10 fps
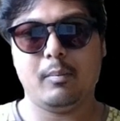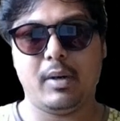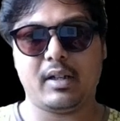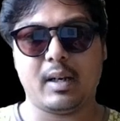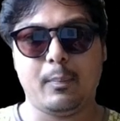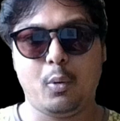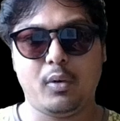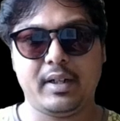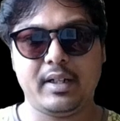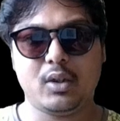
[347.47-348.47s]
but the
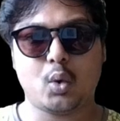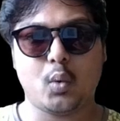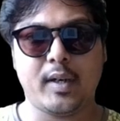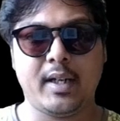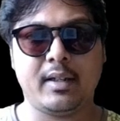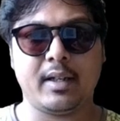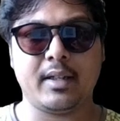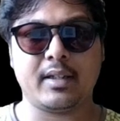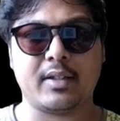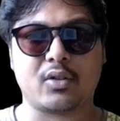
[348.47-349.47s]
opponent's queen
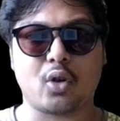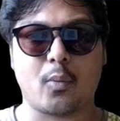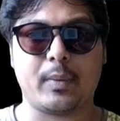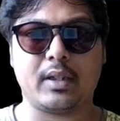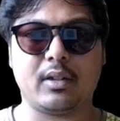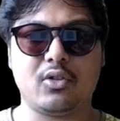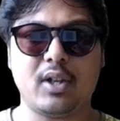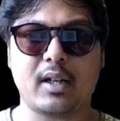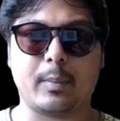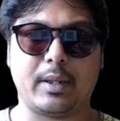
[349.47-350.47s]
is stopping the
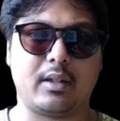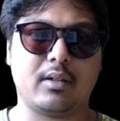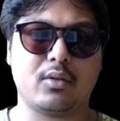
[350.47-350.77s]
checkmate.